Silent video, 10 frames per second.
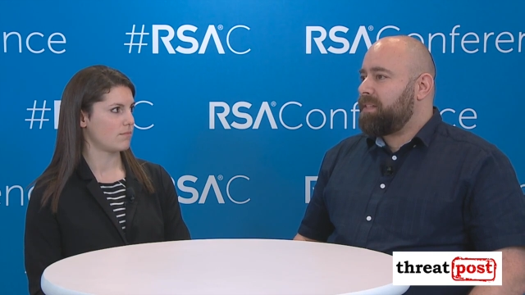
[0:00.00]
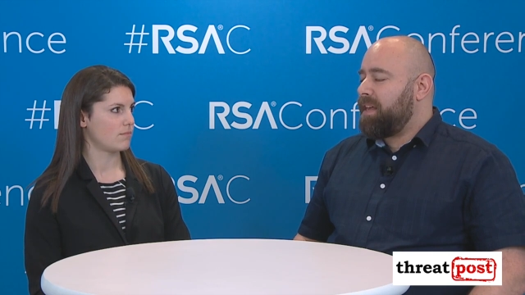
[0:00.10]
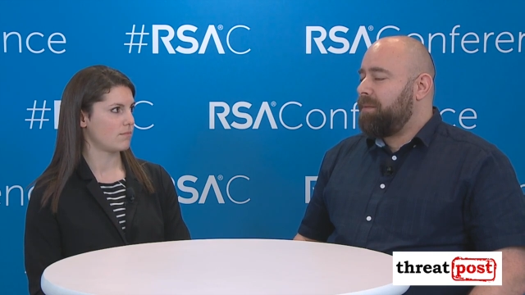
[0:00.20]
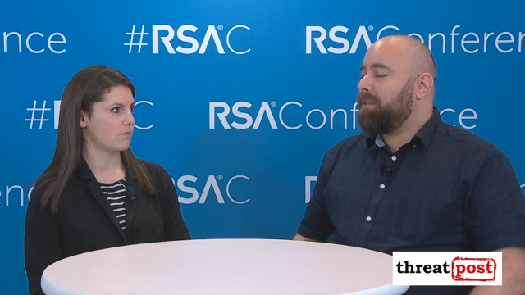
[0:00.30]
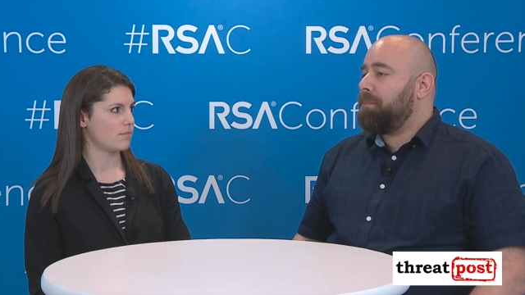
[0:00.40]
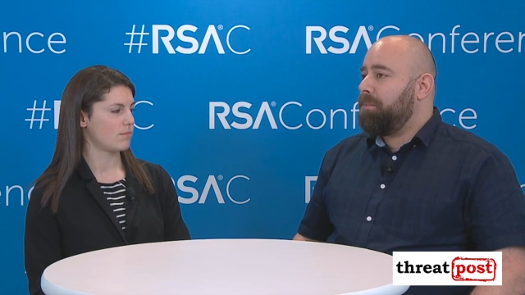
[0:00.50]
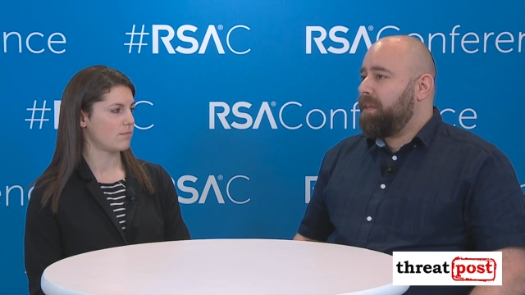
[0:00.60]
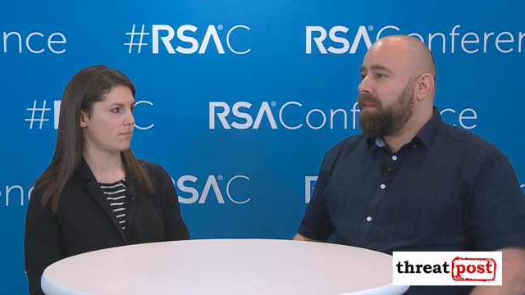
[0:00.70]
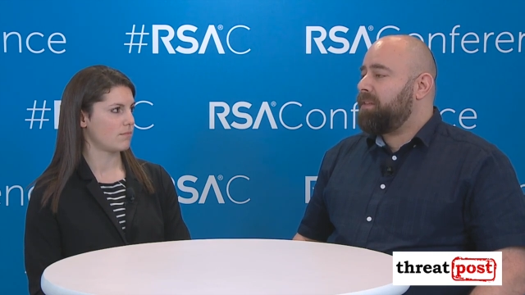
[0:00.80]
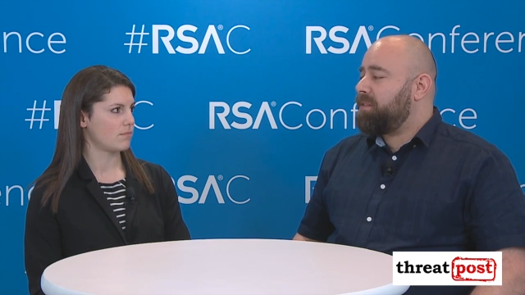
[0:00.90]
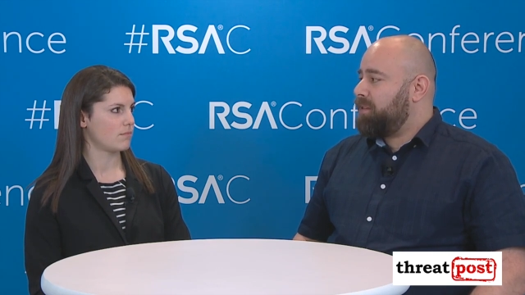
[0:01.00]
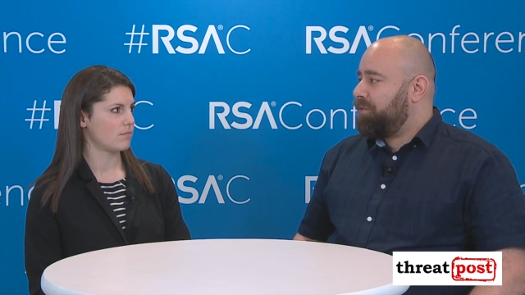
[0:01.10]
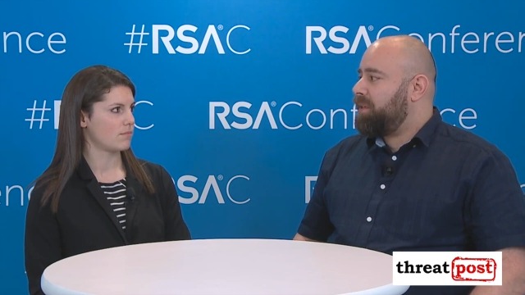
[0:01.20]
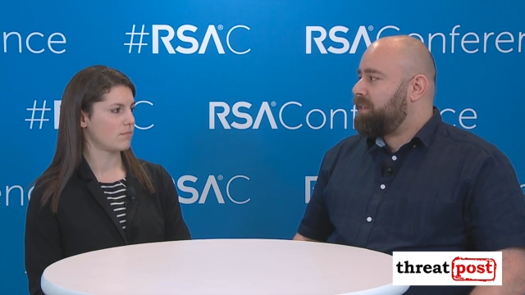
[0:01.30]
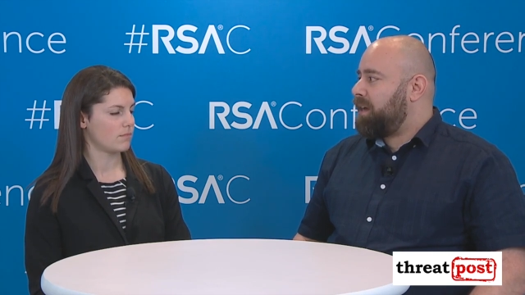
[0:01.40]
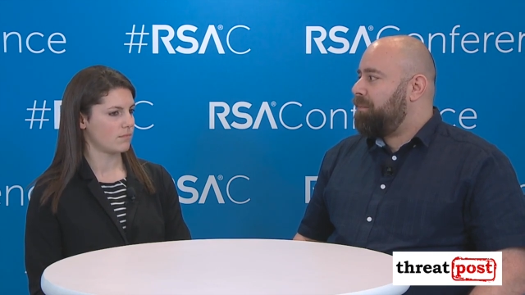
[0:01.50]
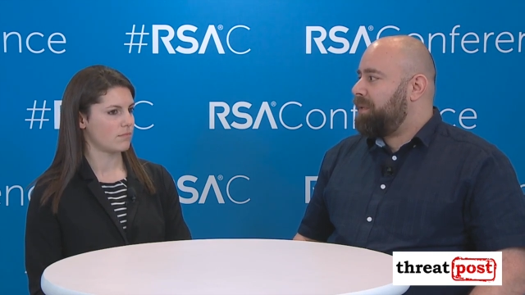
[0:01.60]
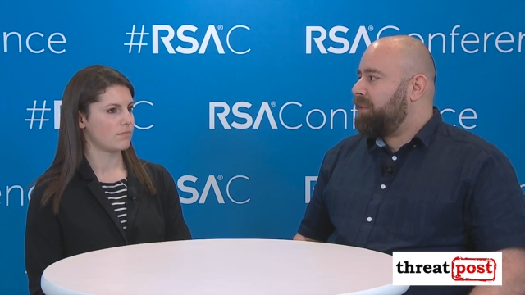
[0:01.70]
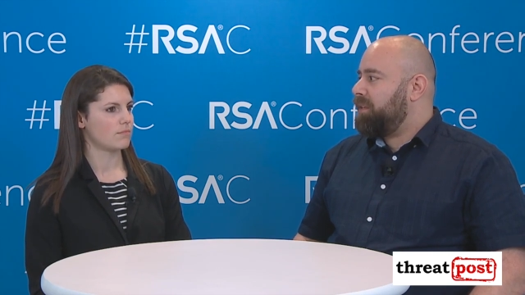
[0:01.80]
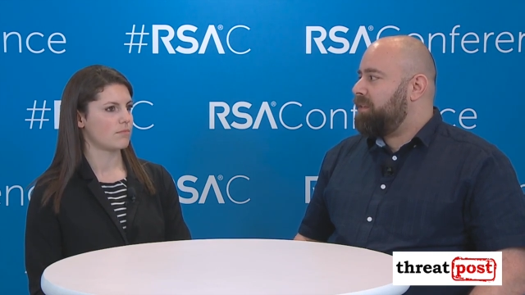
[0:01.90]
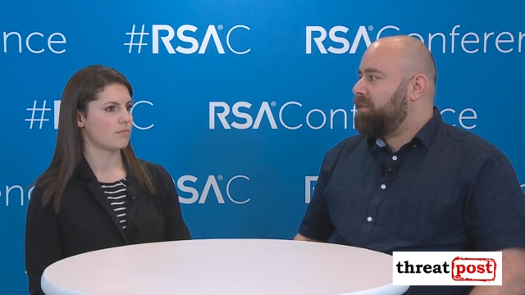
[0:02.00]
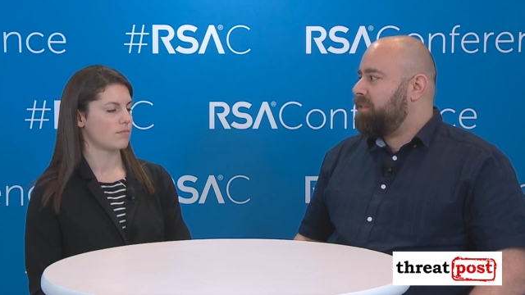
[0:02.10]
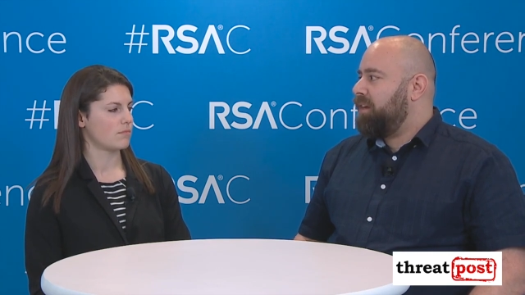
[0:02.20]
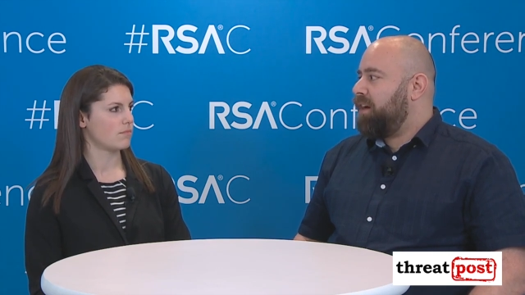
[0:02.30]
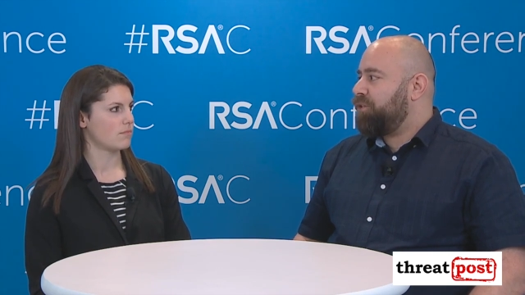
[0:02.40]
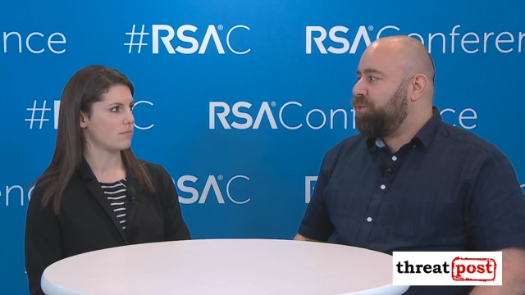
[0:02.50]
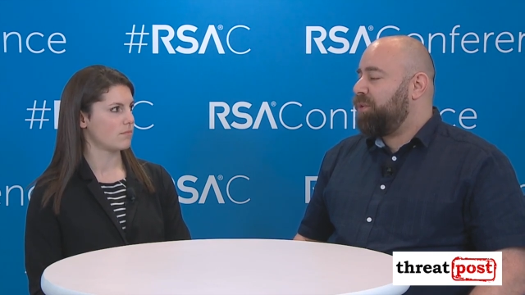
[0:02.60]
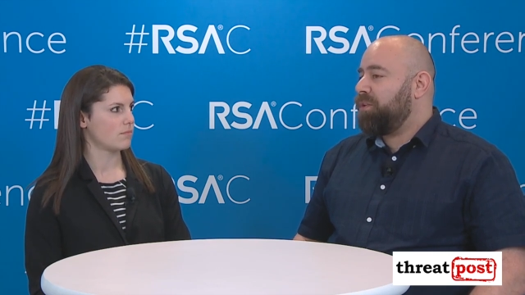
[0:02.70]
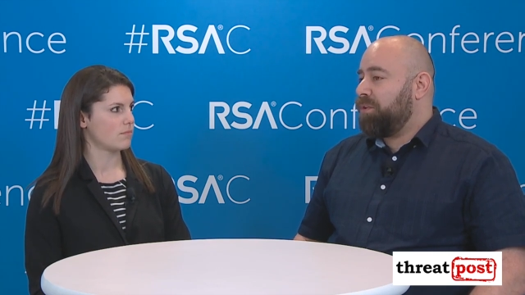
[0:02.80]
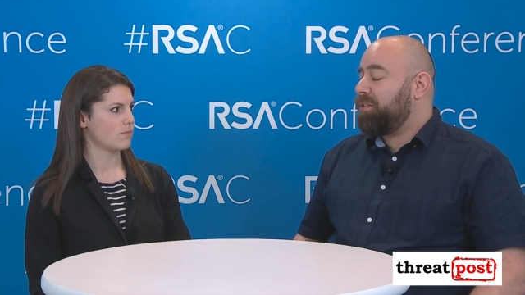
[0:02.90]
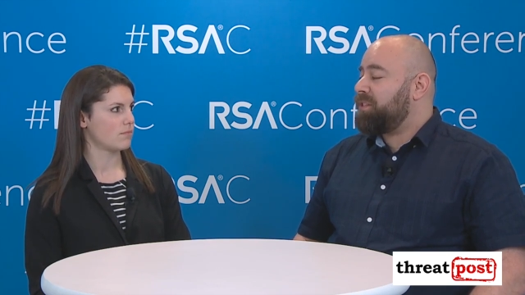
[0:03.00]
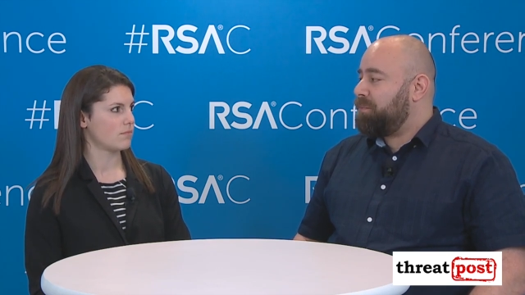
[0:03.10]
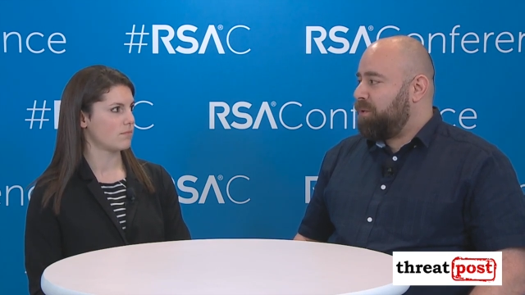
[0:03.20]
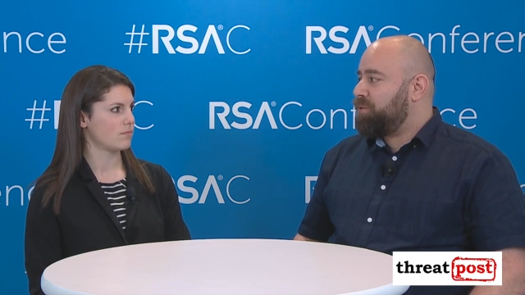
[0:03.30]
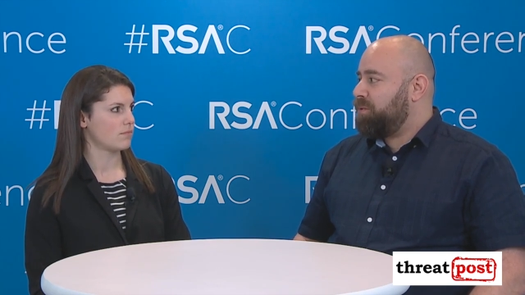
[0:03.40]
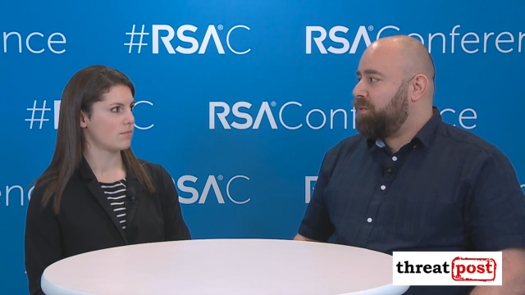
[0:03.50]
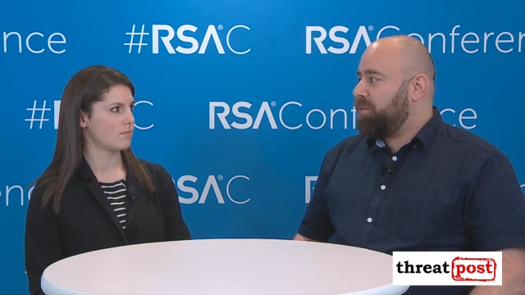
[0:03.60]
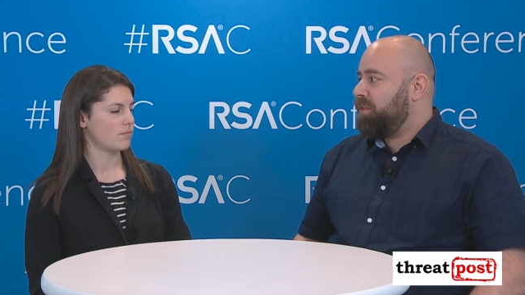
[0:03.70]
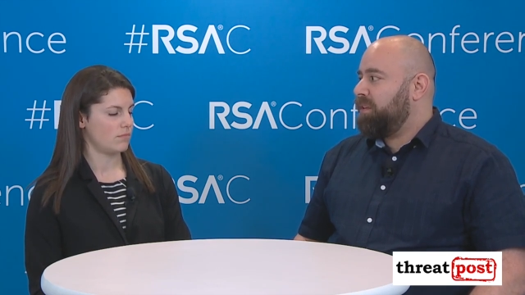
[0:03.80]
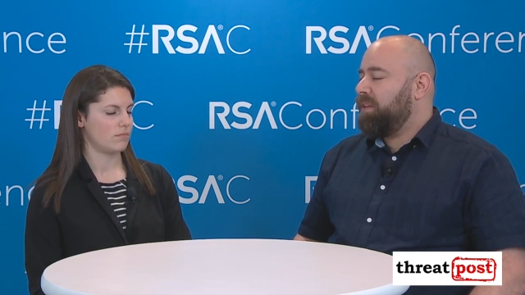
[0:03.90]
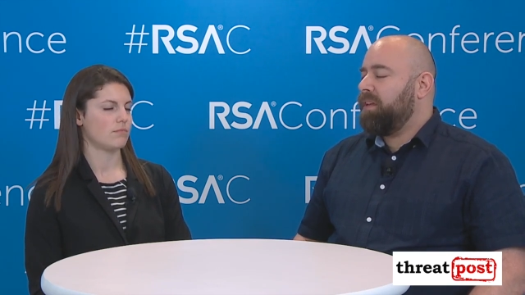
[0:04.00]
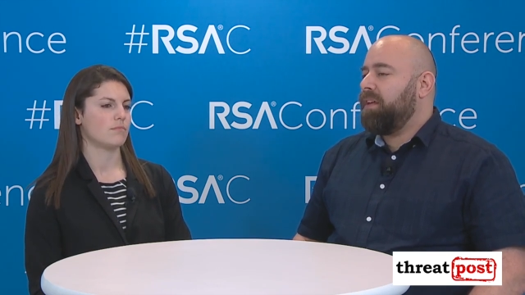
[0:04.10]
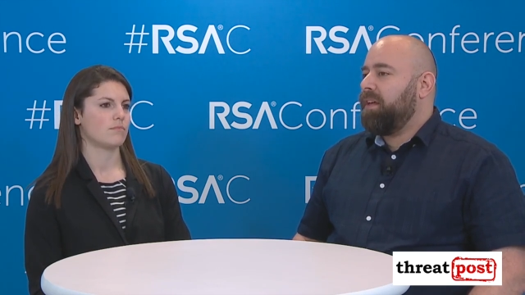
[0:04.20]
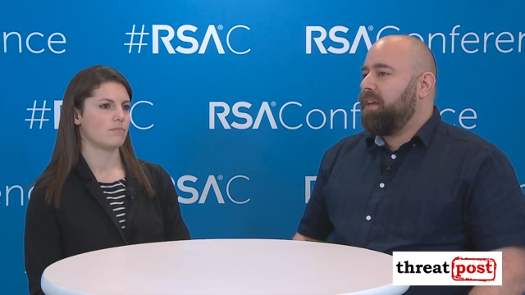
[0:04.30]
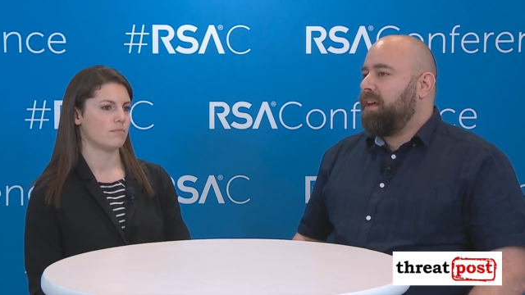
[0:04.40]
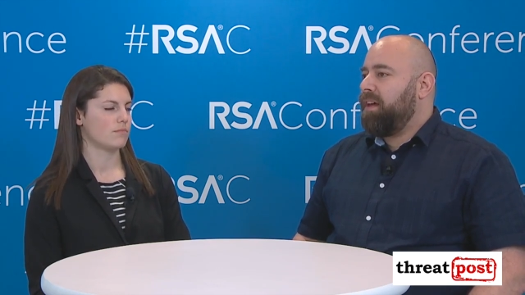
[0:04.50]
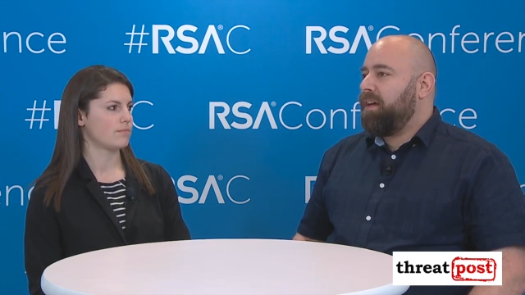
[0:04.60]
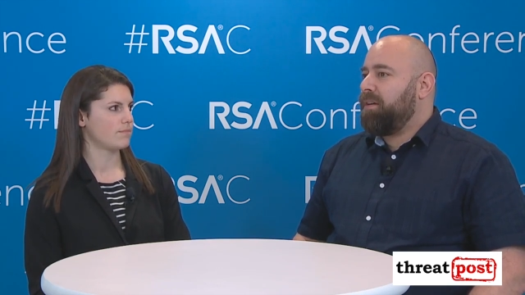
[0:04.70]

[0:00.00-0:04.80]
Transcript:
Speaker 1: the same. The big, serious companies are doing what they're supposed to do. Mm-hmm.